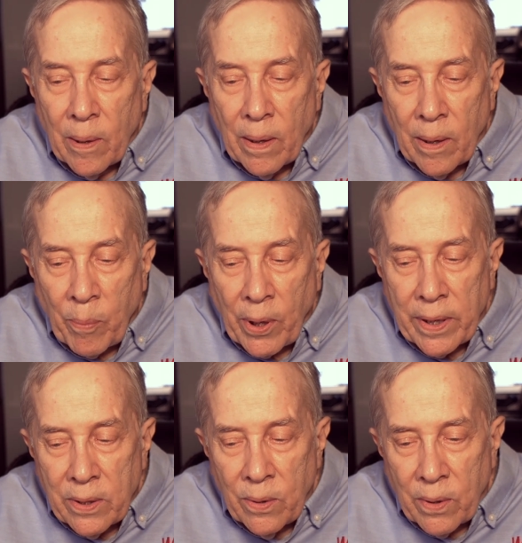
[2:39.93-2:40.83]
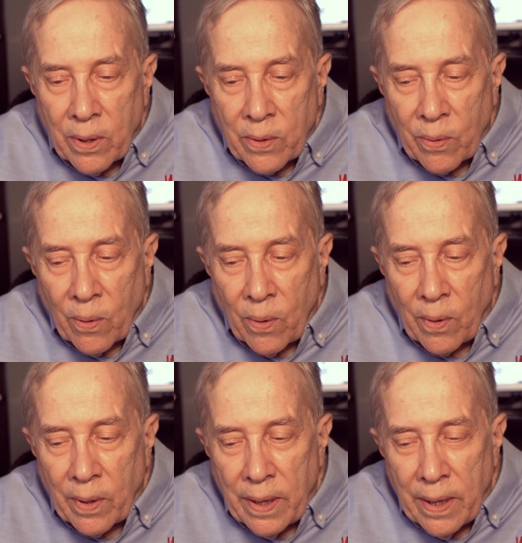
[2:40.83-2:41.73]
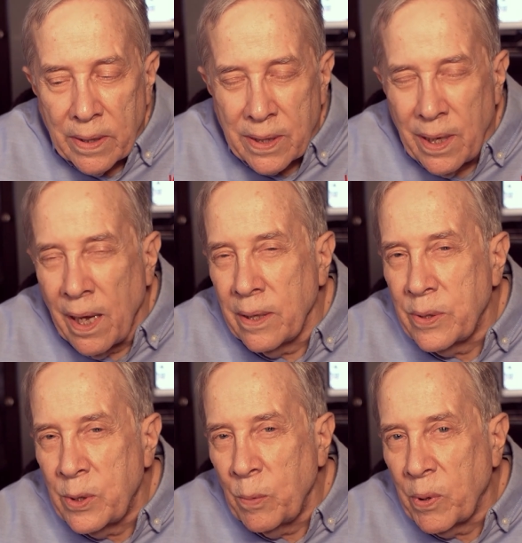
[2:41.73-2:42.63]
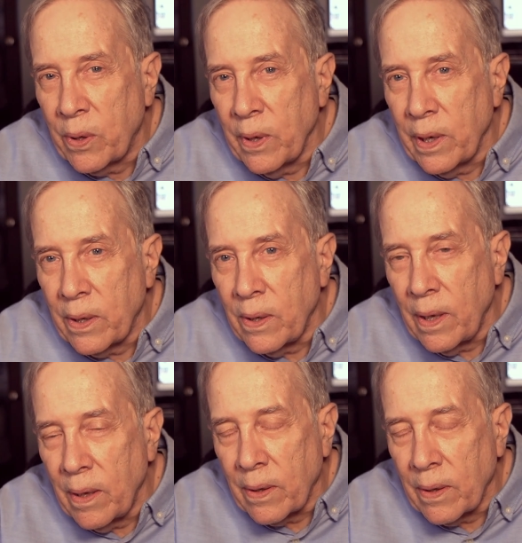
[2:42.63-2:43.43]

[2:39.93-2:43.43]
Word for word: uh, plate tune control is not super critical. I'll